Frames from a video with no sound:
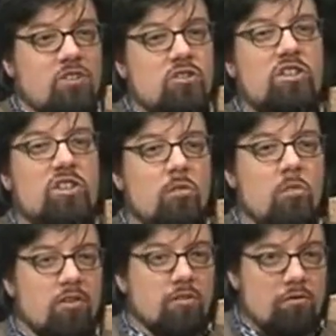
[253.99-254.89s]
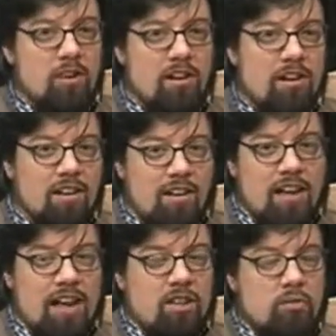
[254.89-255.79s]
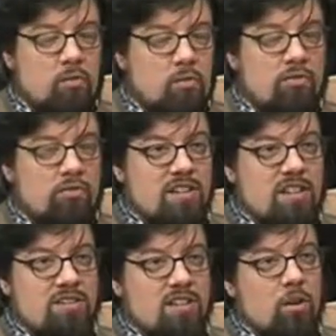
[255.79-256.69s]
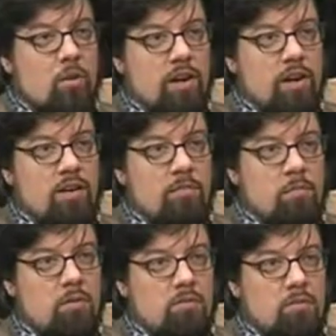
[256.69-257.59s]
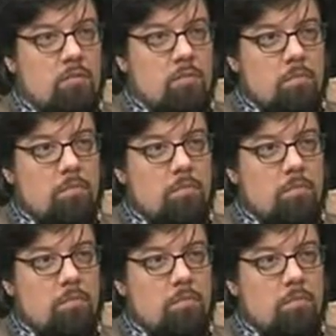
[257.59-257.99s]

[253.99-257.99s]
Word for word: So there's a little bit of uh, anthropomorphizing going on, but right.